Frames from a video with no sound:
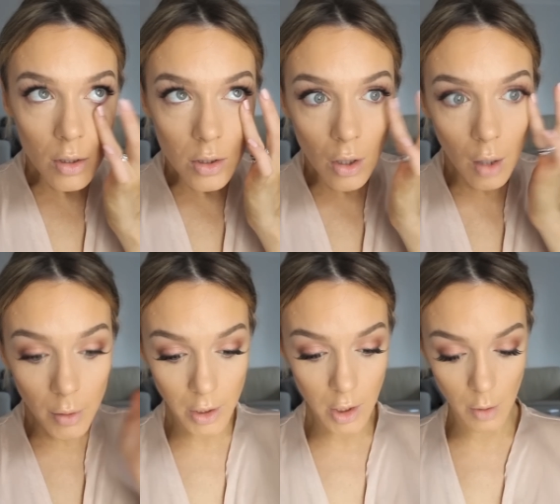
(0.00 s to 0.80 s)
So I'm
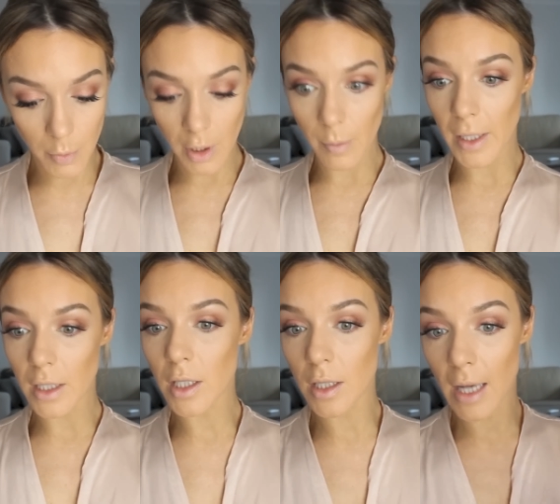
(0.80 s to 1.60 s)
gonna use a beauty
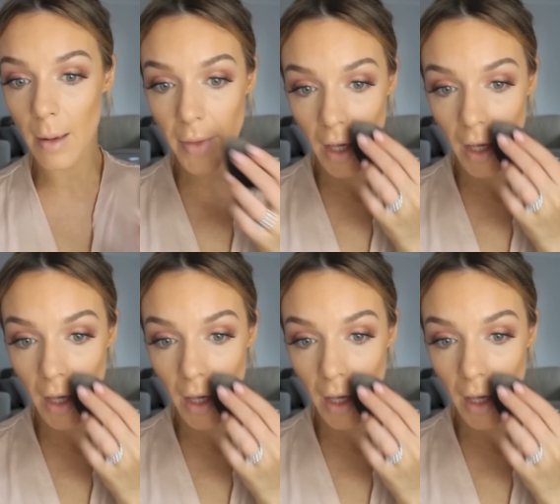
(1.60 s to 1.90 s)
blender to dab